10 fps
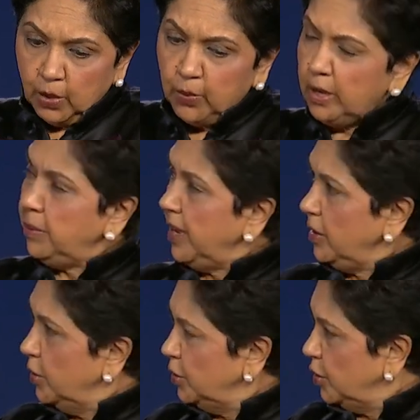we'd make
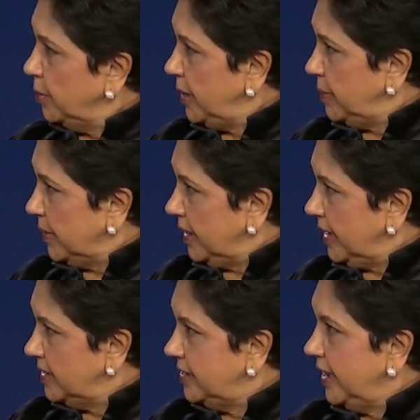notes on people
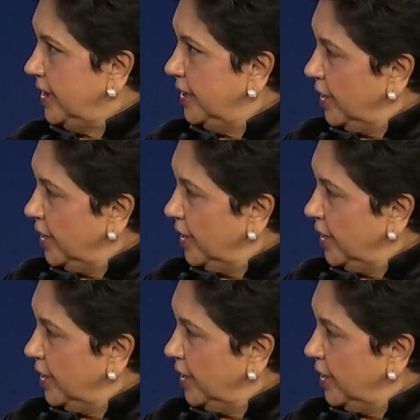and say,